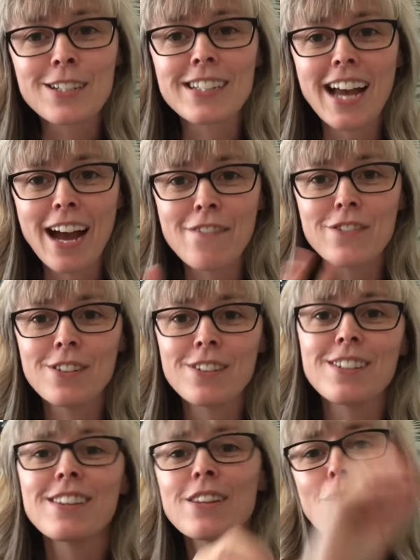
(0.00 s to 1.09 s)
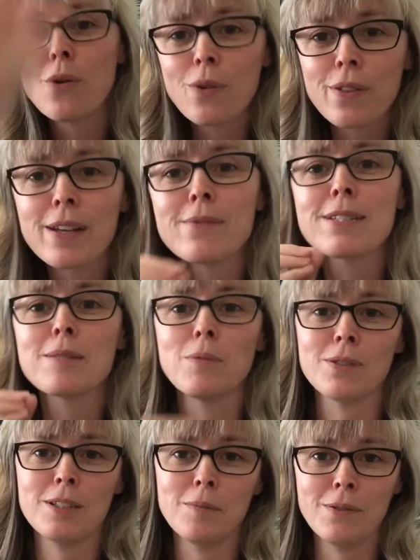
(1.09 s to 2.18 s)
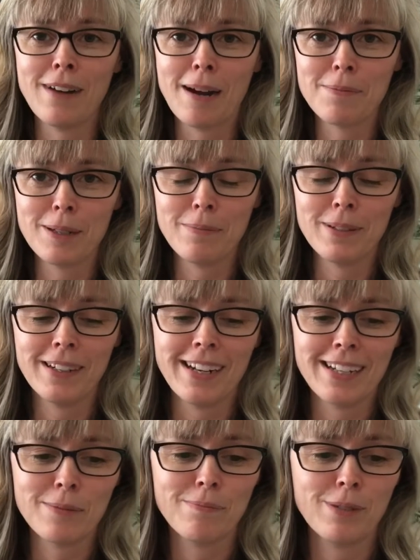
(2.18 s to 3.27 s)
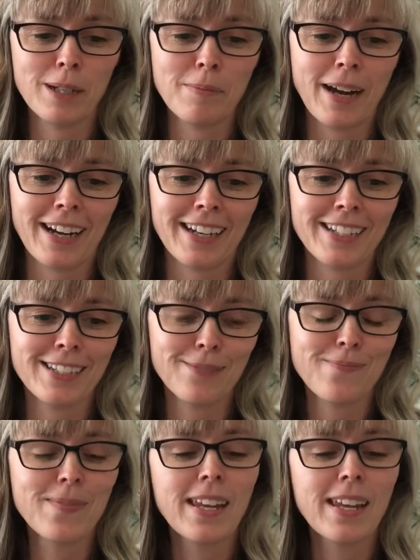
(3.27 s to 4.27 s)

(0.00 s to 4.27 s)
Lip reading: after the whole thing was supposed to be wrapped up in a nice, pretty package.